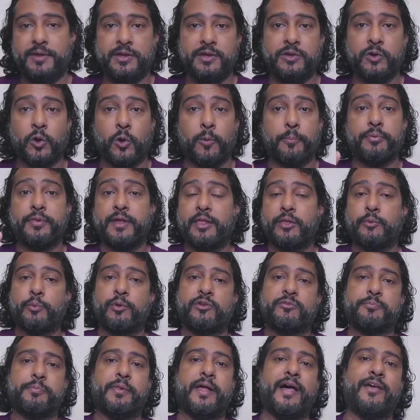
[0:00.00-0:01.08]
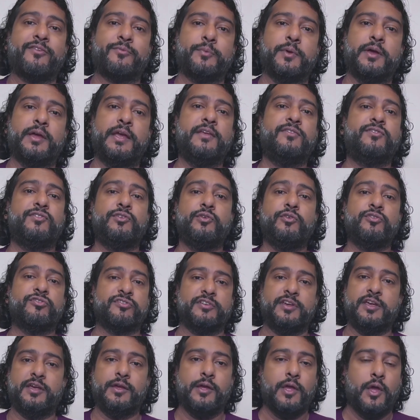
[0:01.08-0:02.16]
or platelet-rich plasma, is
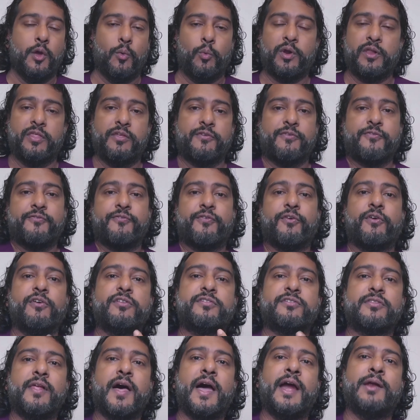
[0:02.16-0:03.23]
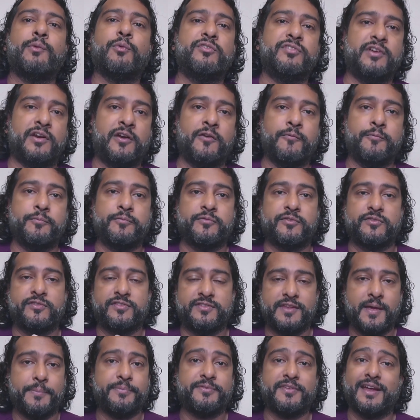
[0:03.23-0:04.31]
usually one of the first line regenerative
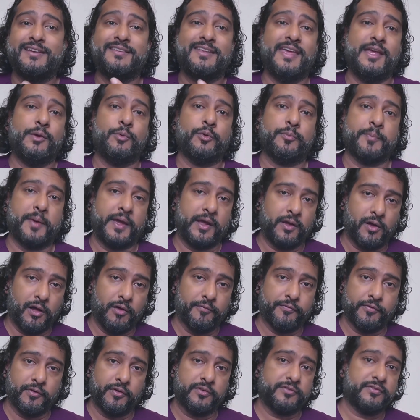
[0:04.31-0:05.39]
steps that I take with my golfers.